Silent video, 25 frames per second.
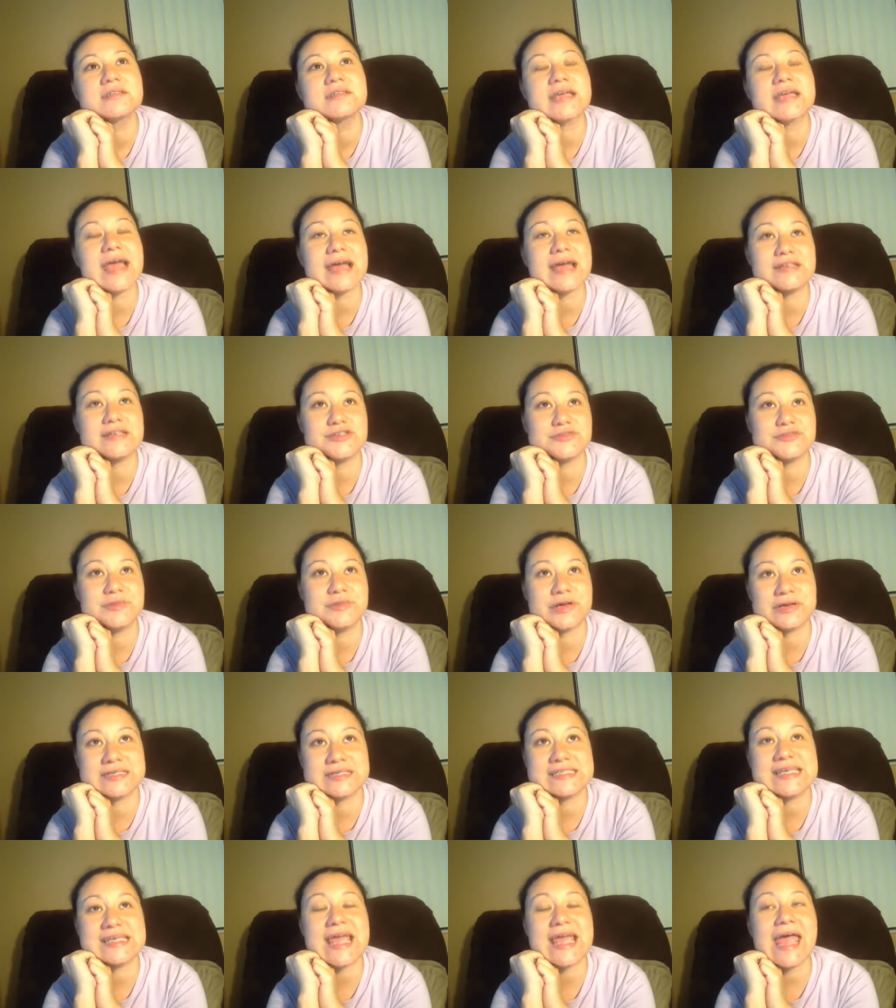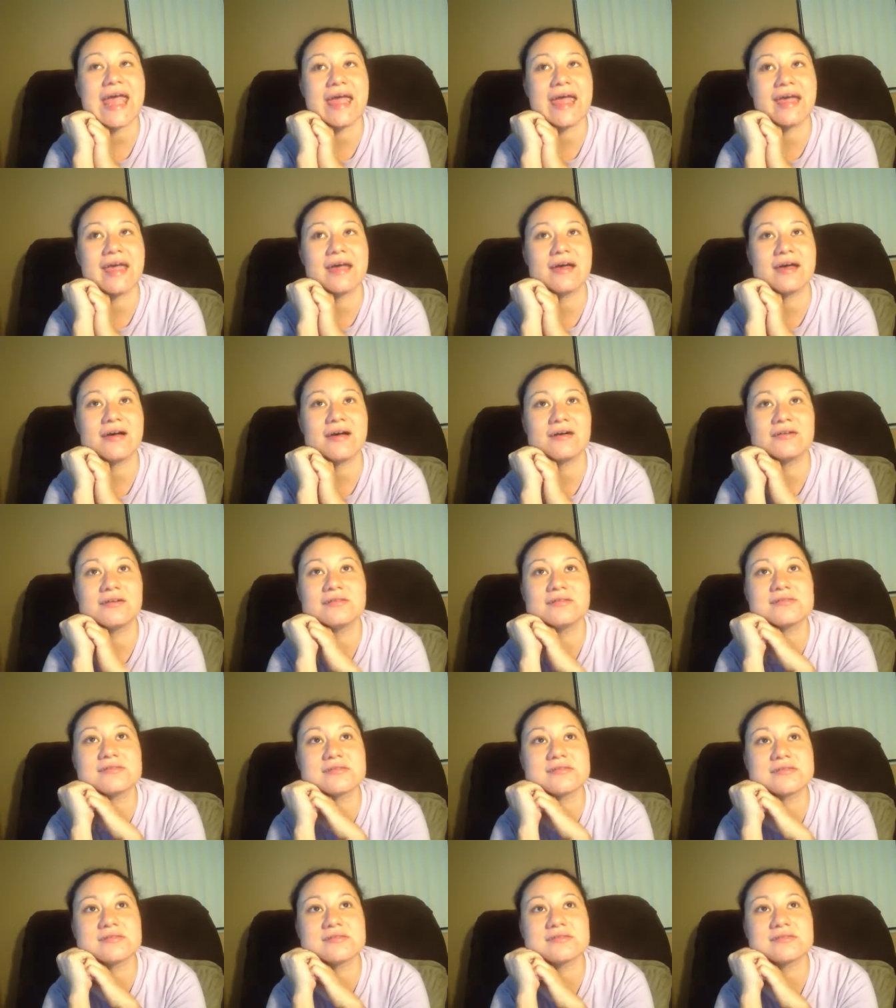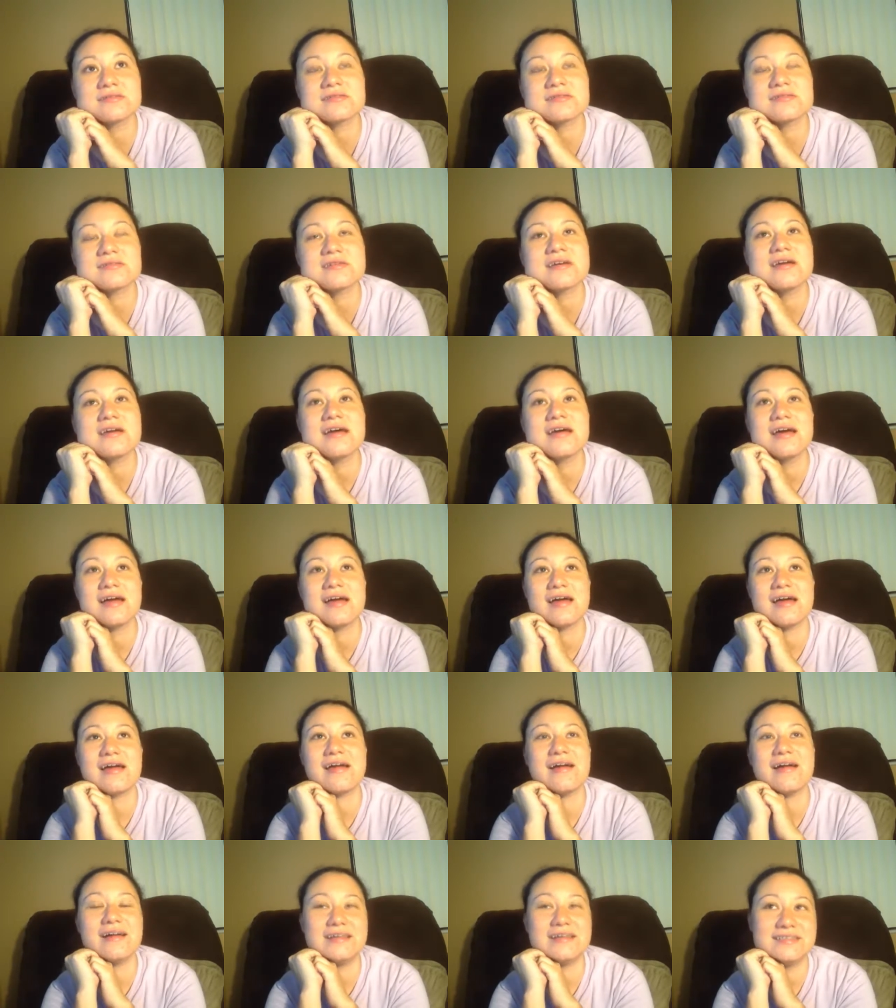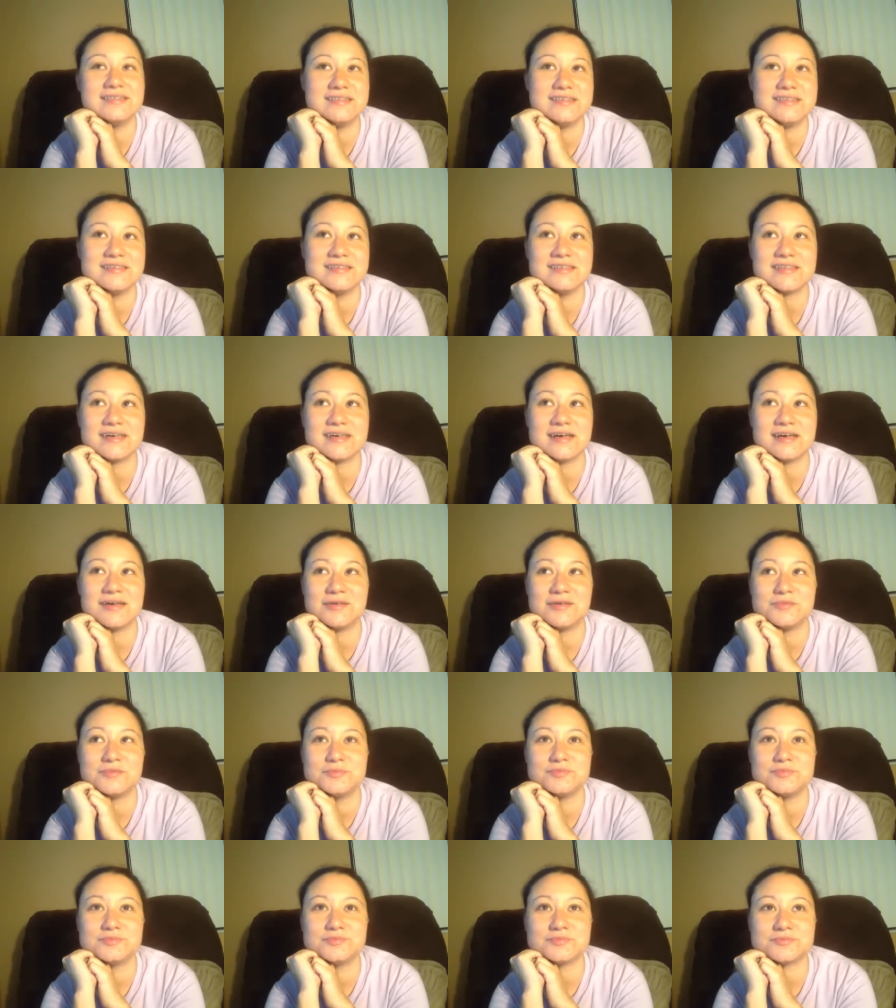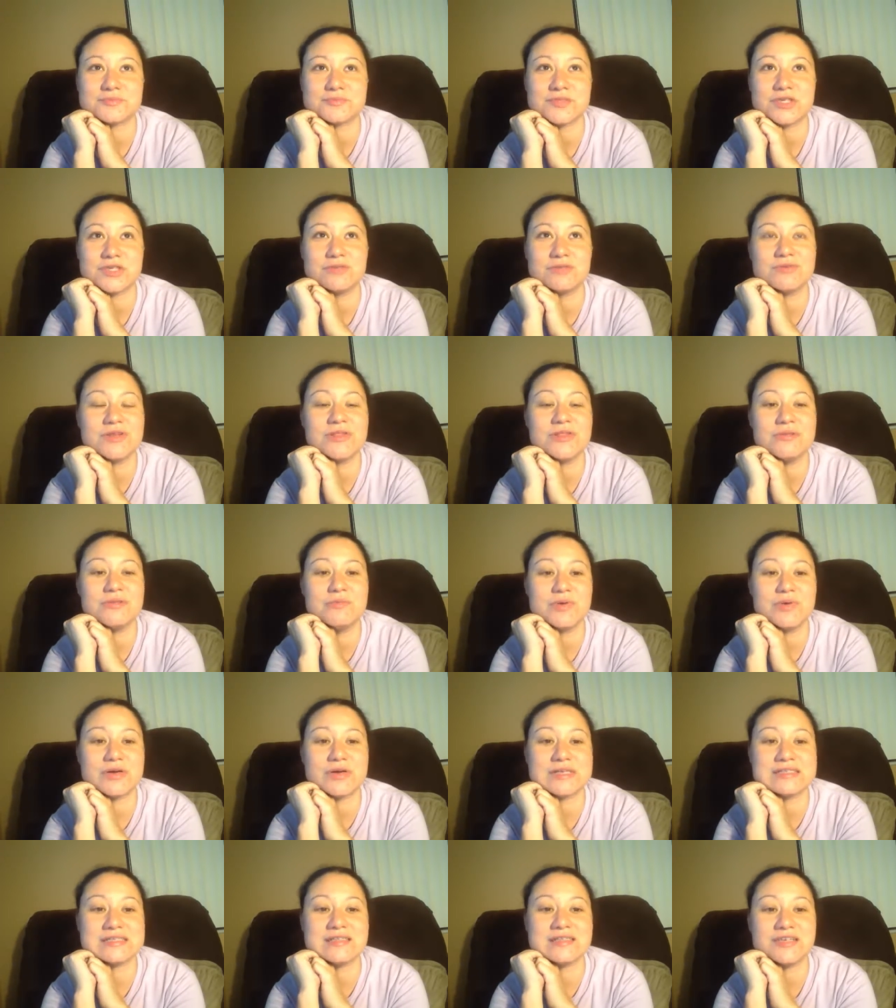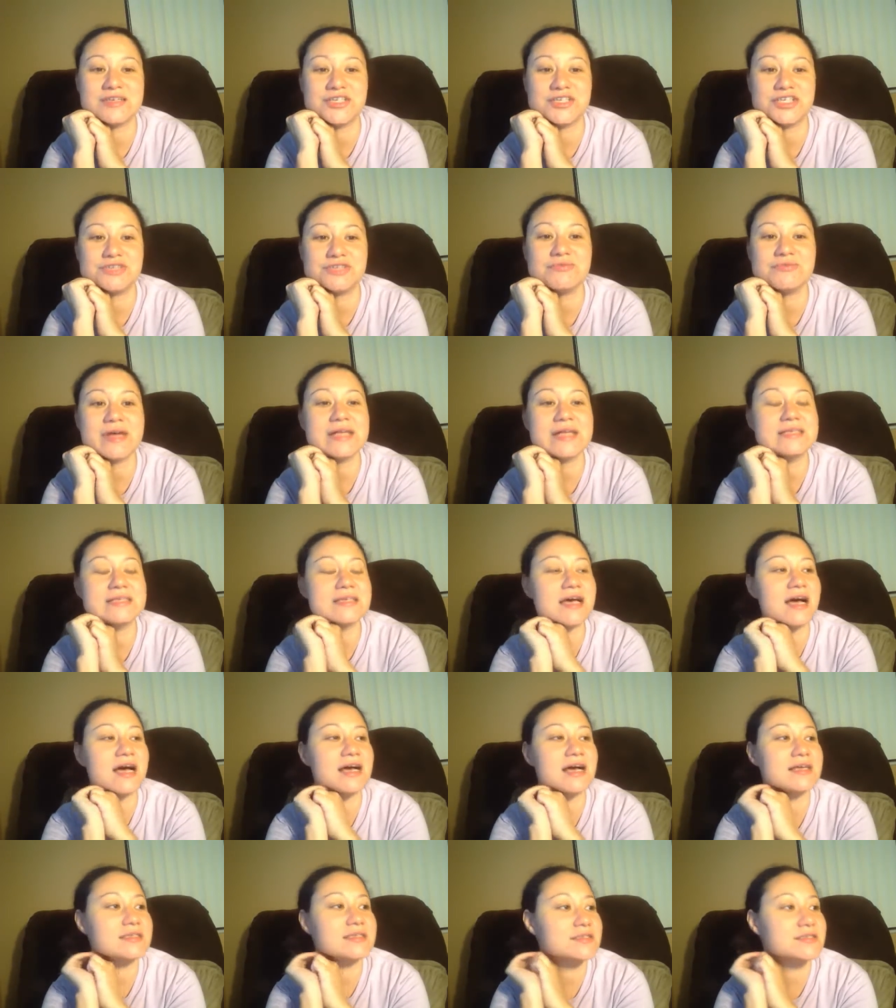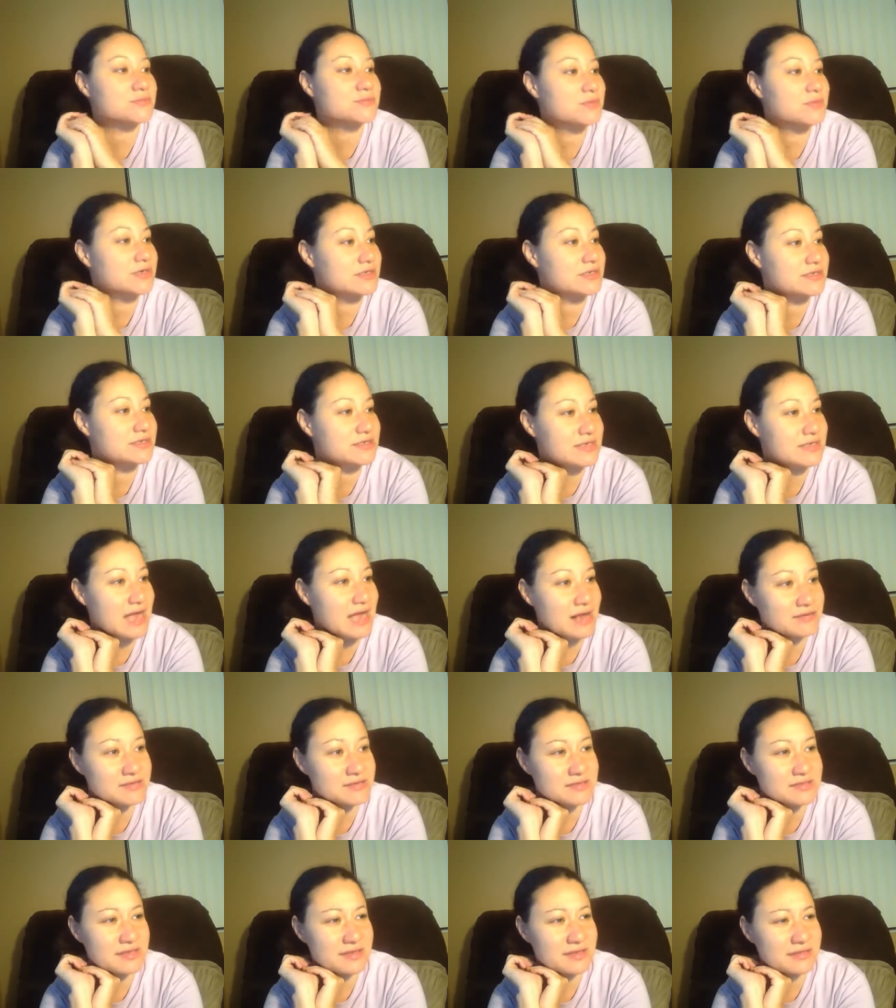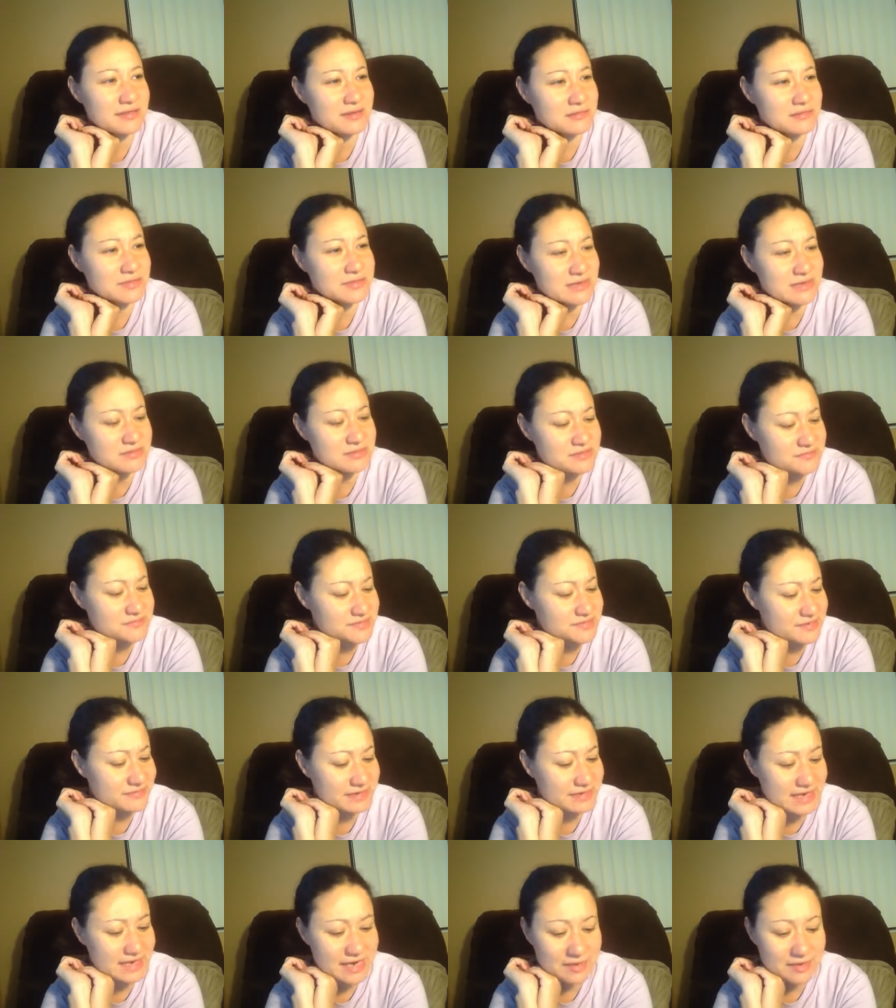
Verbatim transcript: Canterbury Tales, and um, one of the books that she read to us was House. I think it was House of Seven